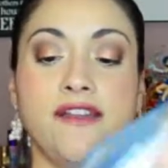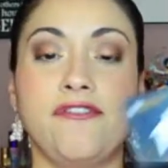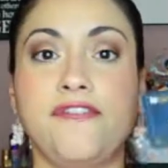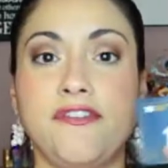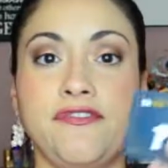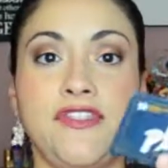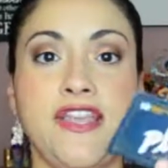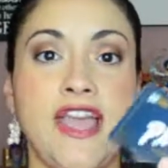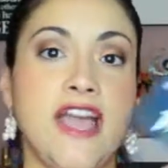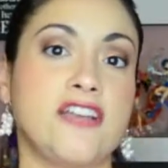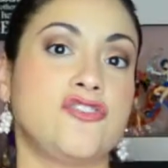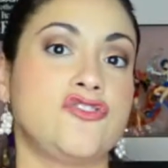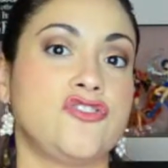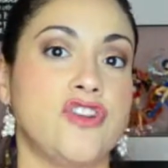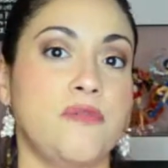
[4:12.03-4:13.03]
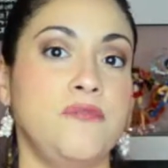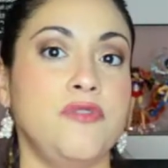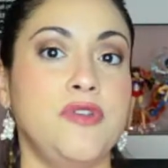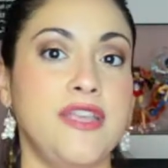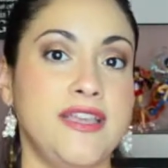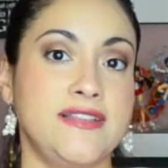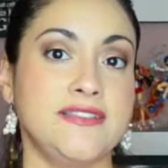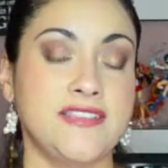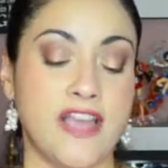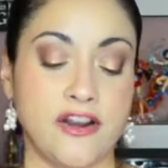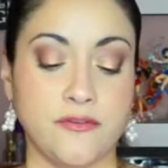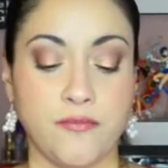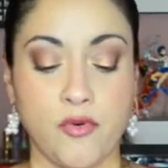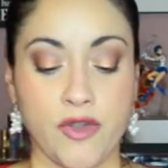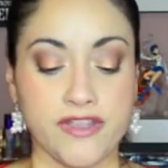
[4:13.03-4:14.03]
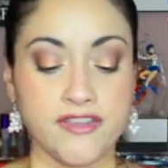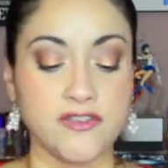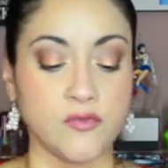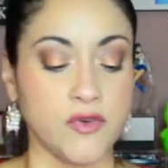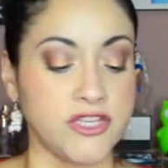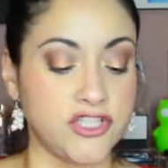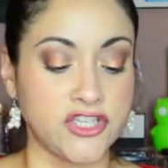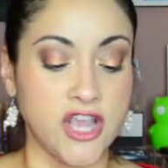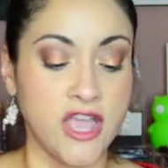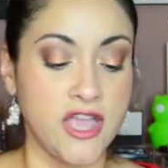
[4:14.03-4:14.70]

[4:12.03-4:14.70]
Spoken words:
50 extra Beauty Insider points, which